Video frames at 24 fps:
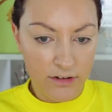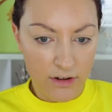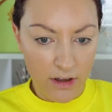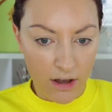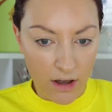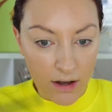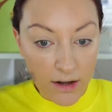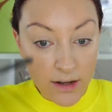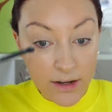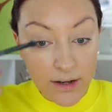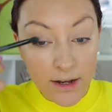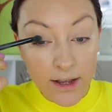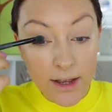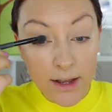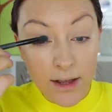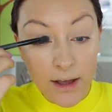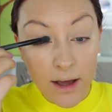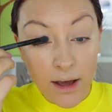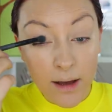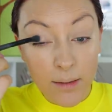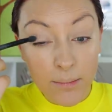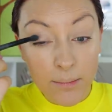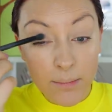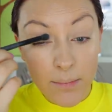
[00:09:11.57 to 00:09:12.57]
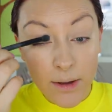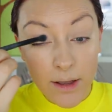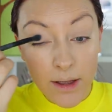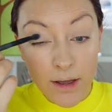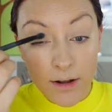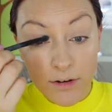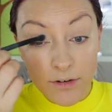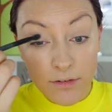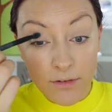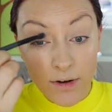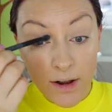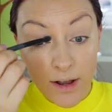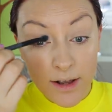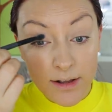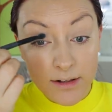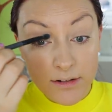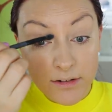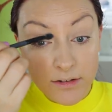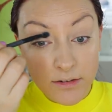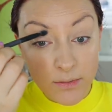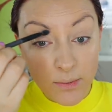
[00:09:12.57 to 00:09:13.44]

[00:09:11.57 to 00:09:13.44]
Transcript: darkening up my under eyes,